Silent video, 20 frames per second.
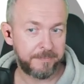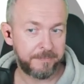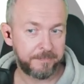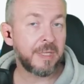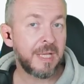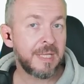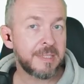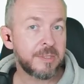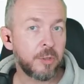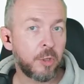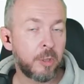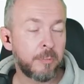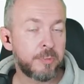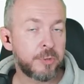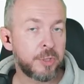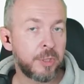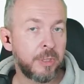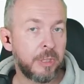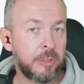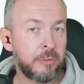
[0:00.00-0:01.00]
The last
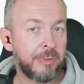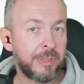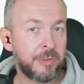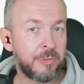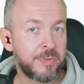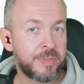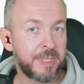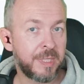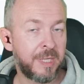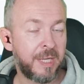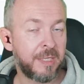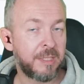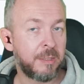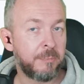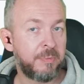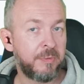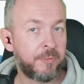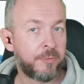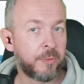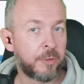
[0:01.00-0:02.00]
option you need to
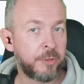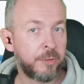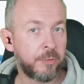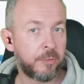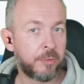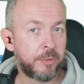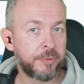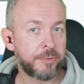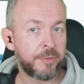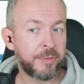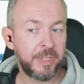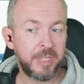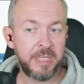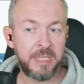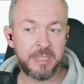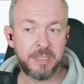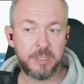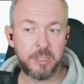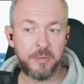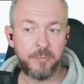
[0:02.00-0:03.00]
select before you order
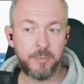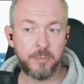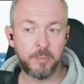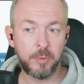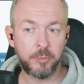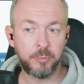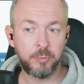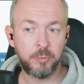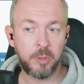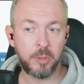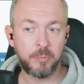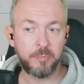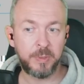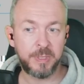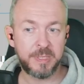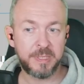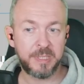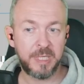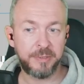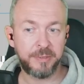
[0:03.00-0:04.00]
is if you want to go
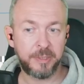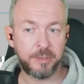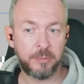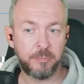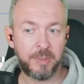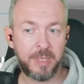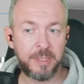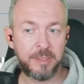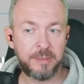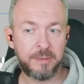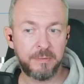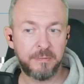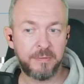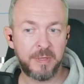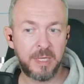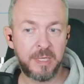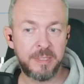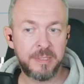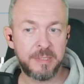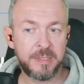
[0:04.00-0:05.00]
with standard white,
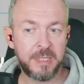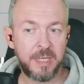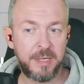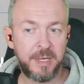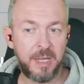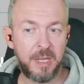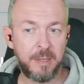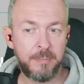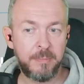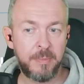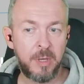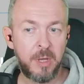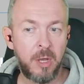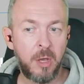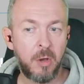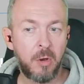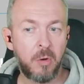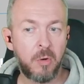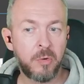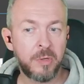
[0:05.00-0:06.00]
valance and hem
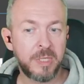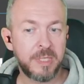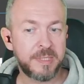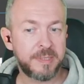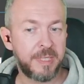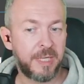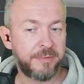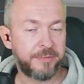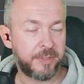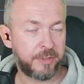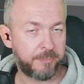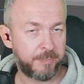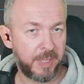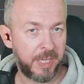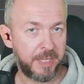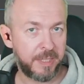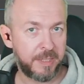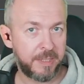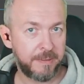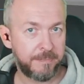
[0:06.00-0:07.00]
or standard
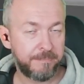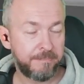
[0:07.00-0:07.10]
black.